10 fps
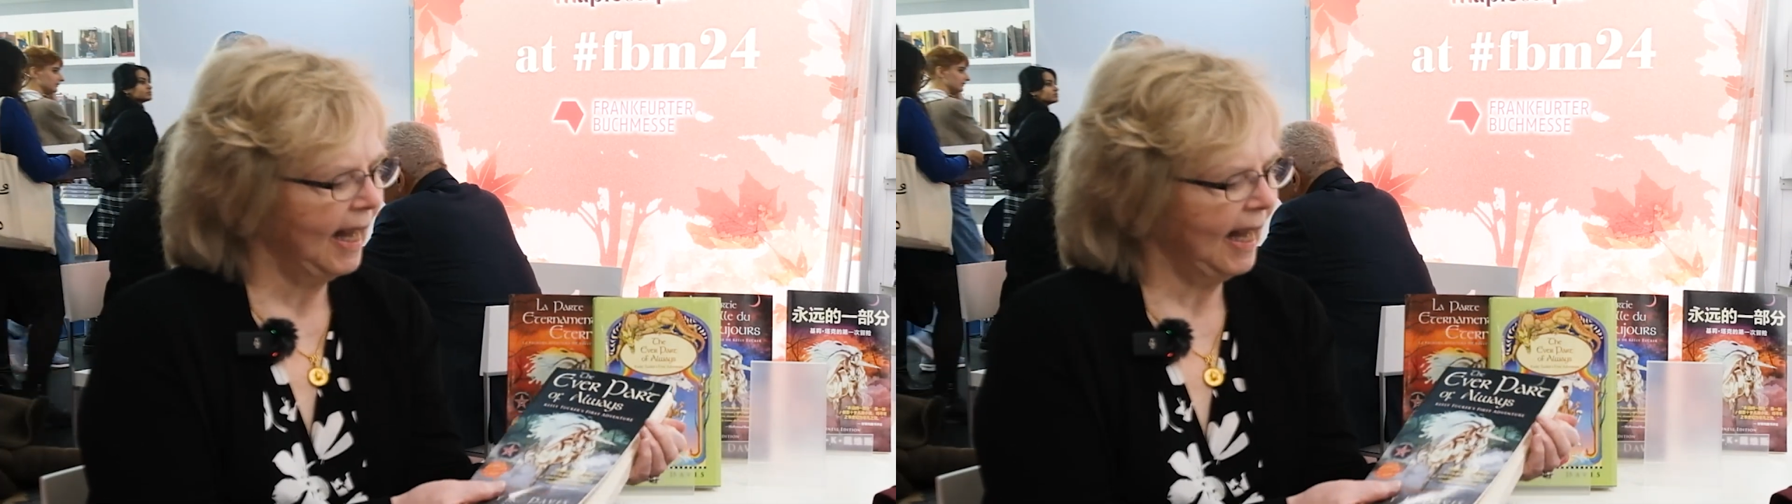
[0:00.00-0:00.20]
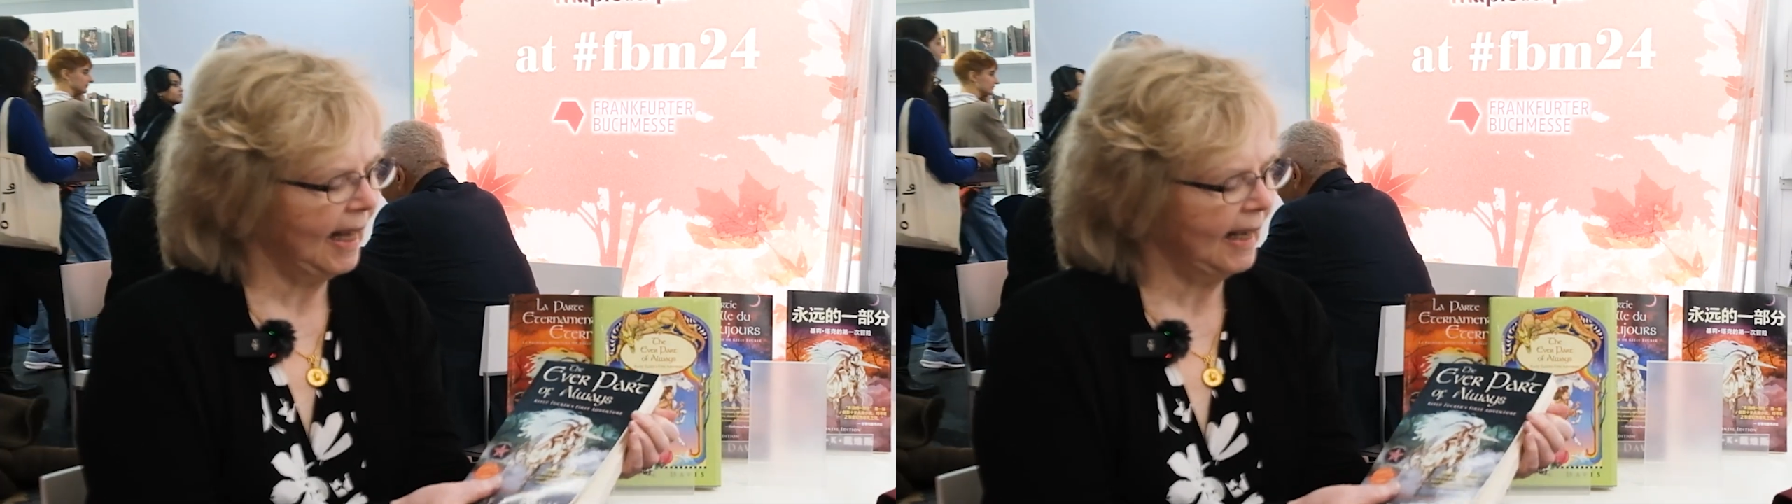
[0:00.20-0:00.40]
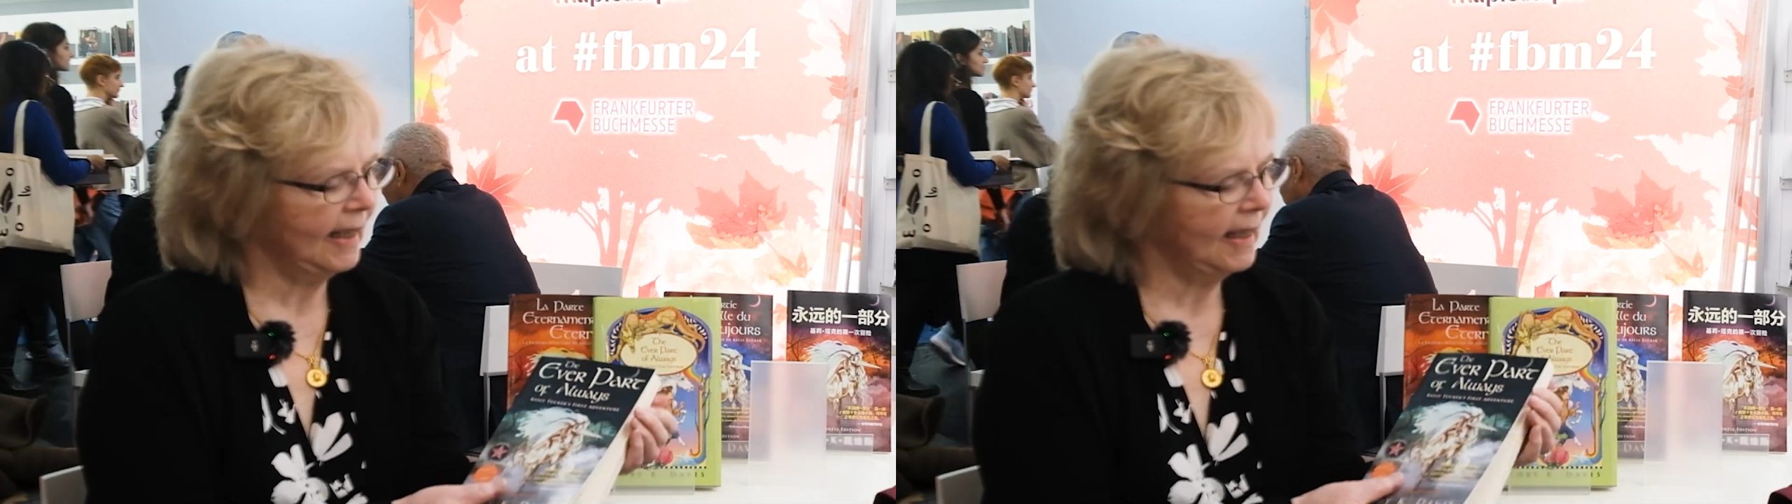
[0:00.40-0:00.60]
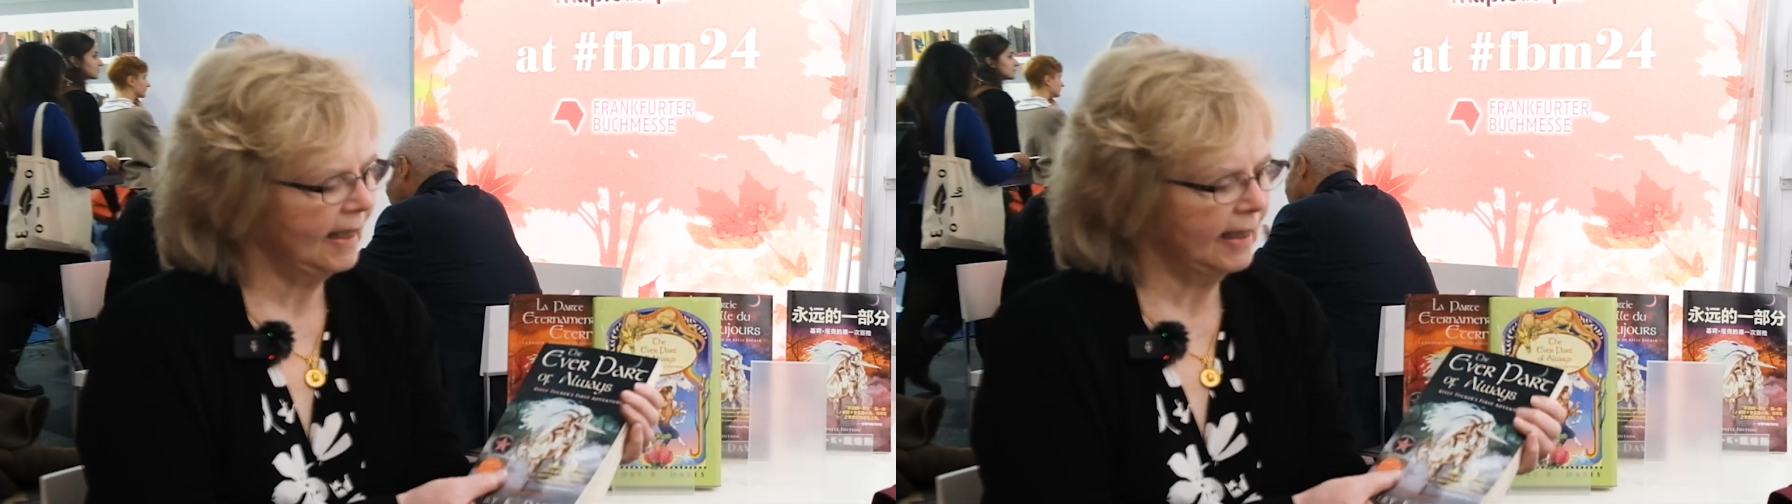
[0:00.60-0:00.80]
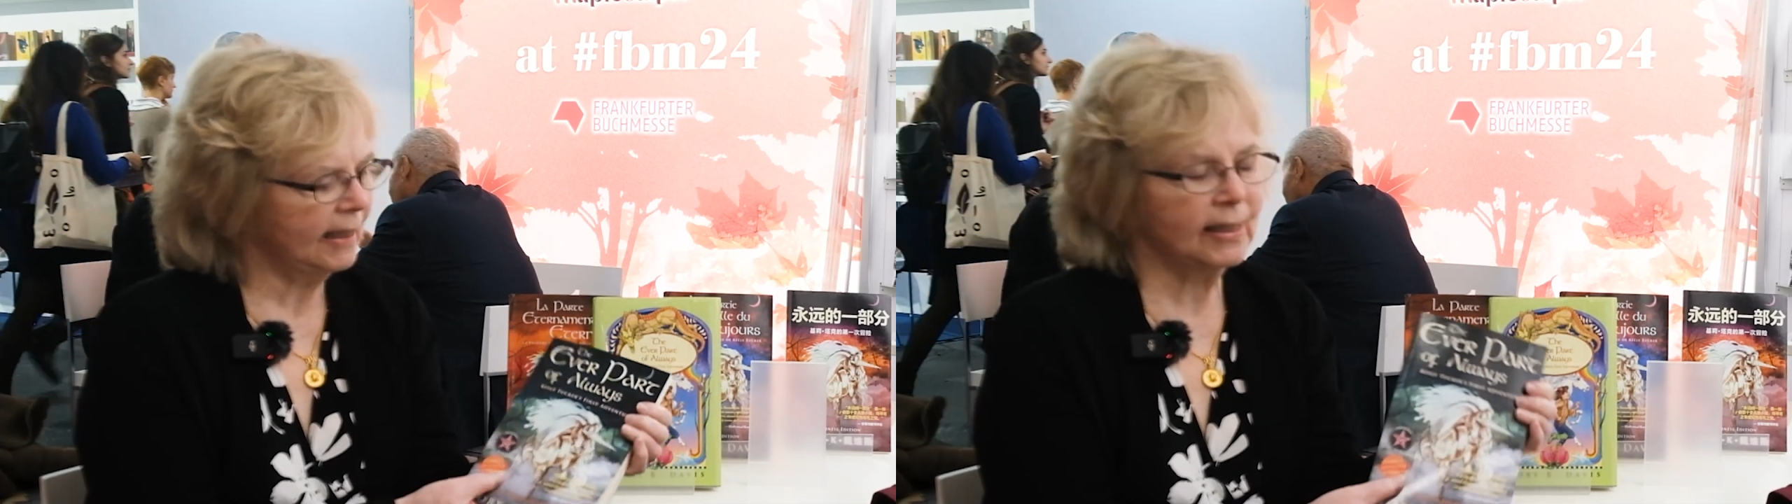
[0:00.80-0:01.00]
And
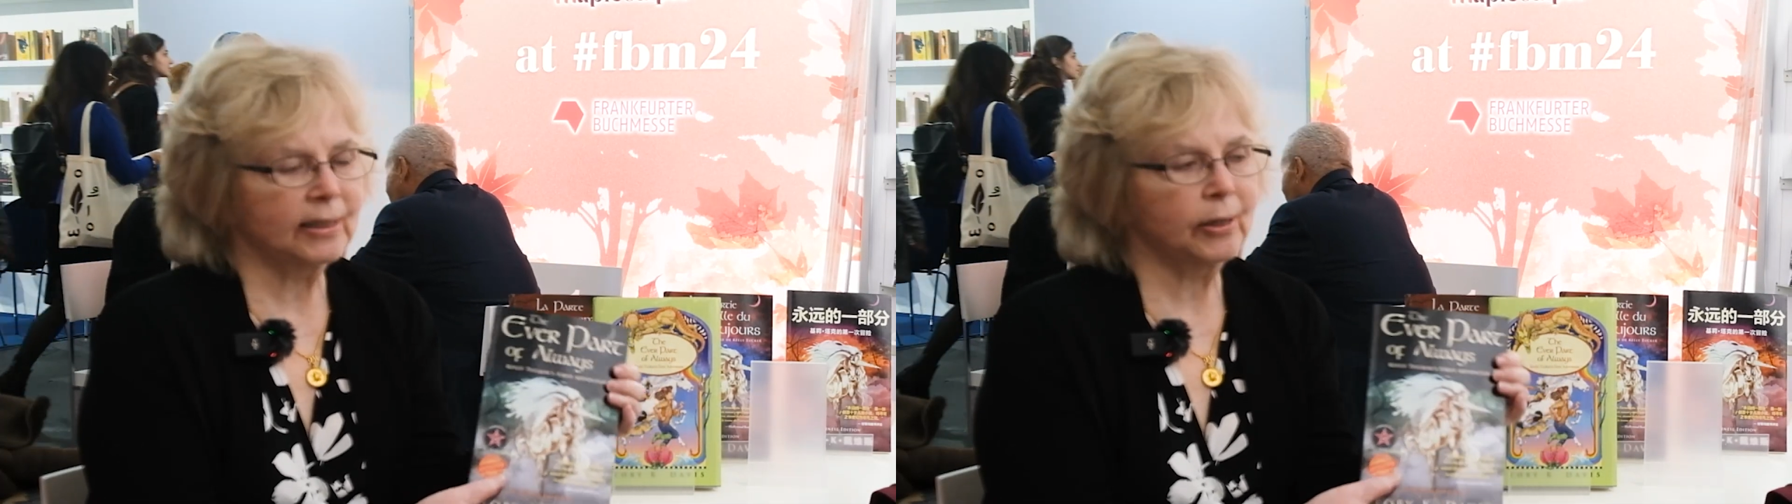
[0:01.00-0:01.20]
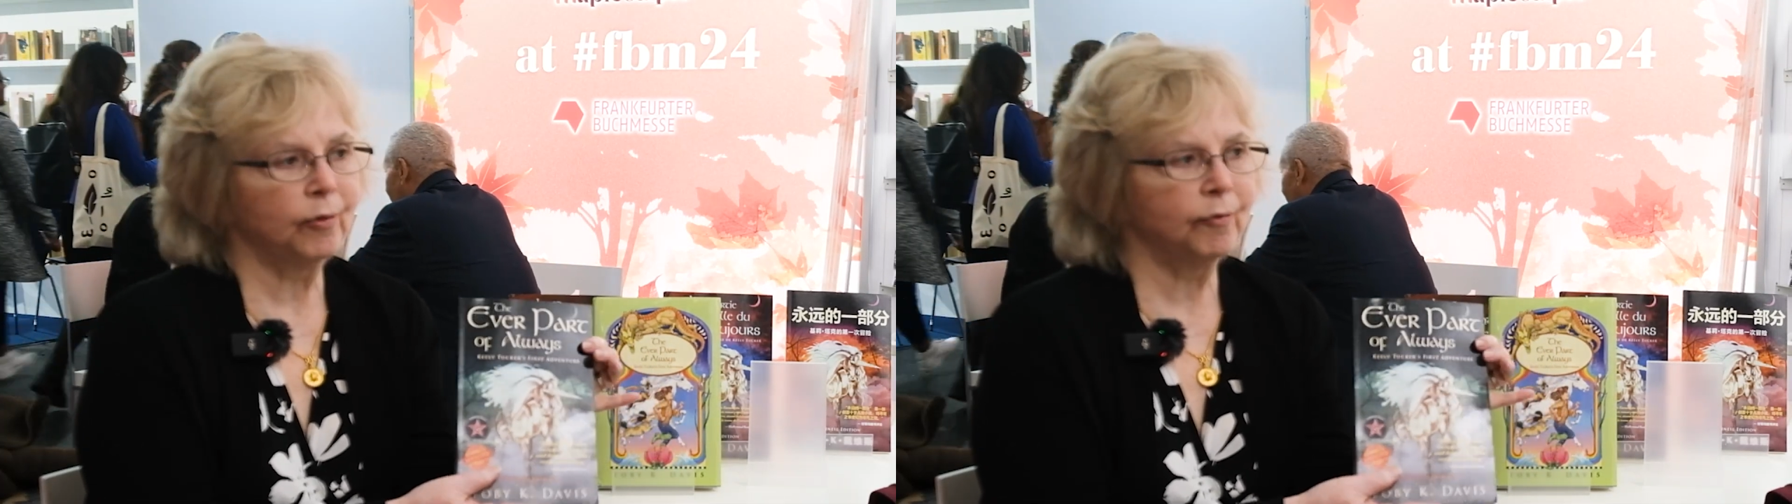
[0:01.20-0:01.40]
this is her